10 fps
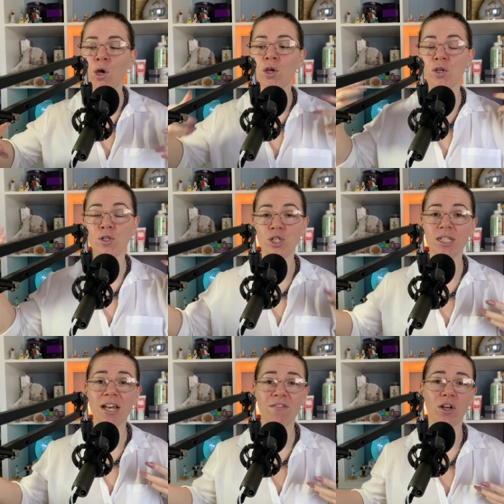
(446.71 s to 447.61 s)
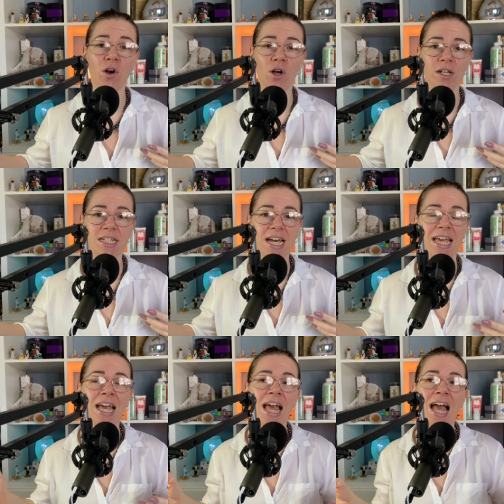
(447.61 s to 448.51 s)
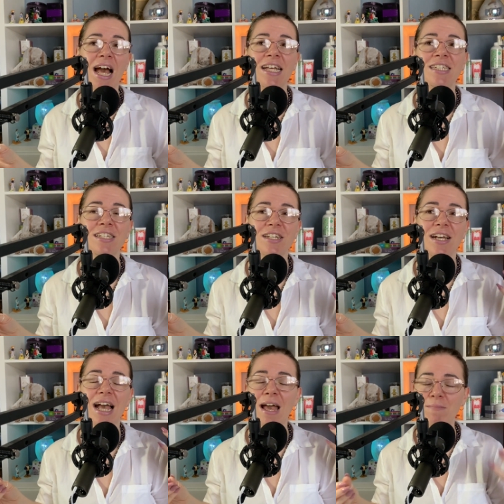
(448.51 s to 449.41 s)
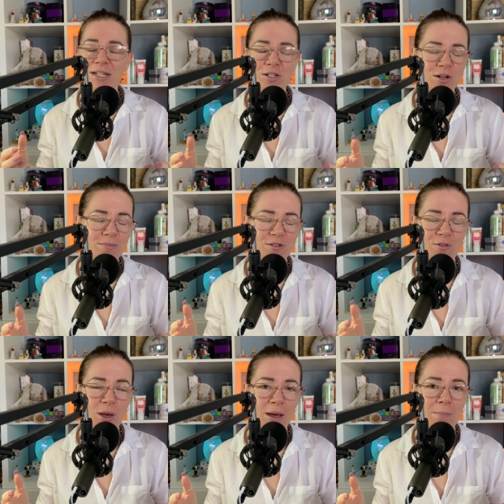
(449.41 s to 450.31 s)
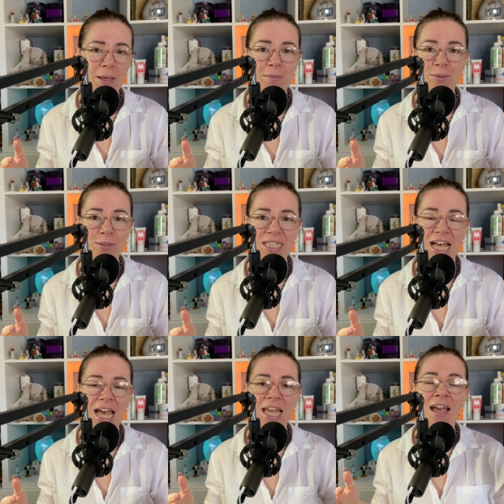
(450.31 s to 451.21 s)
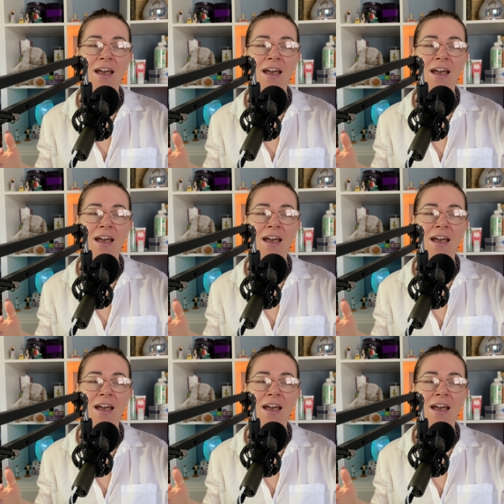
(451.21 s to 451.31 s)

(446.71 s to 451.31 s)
You're just having a holiday. And how many times have you heard people say,